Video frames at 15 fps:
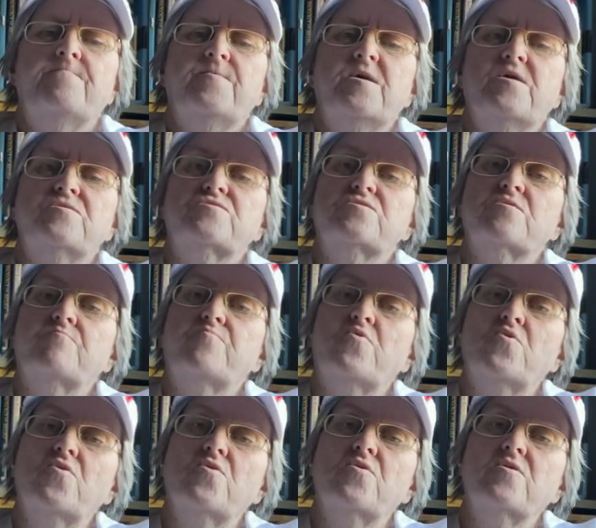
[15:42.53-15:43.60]
it's the
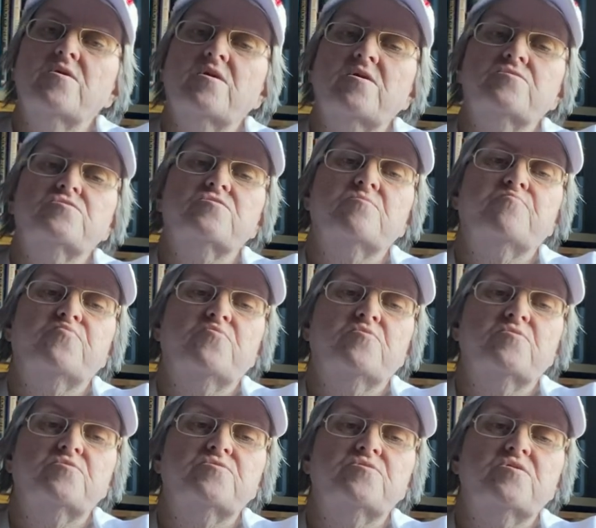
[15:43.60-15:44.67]
pull, it's the
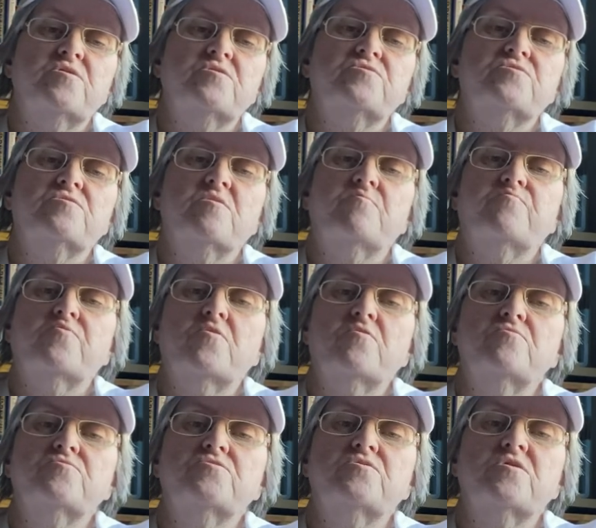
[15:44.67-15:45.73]
push, it's the
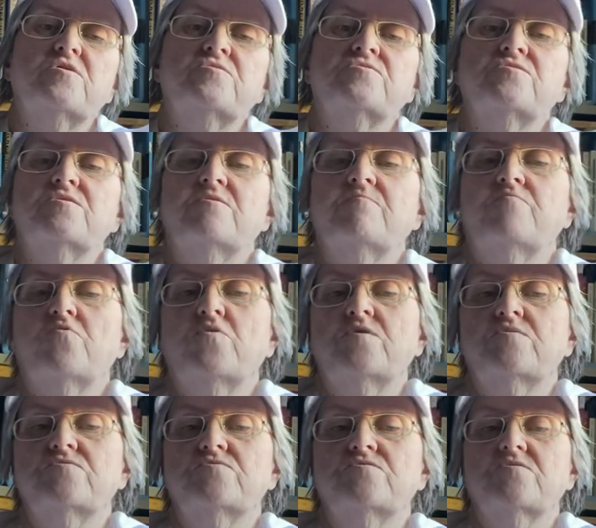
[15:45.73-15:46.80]
approach, it's the
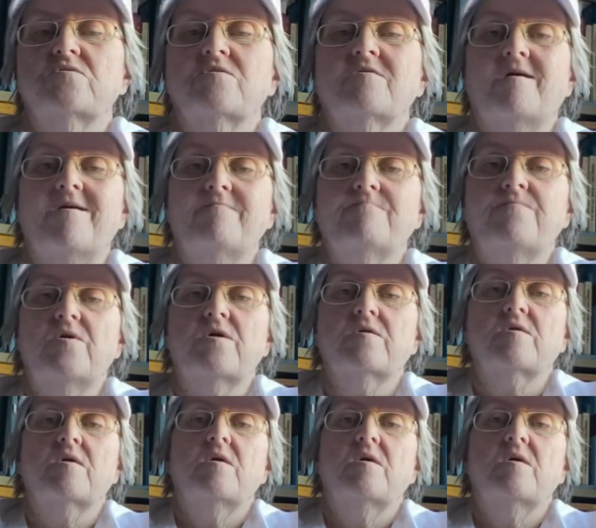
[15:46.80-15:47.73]
avoidance, conflict.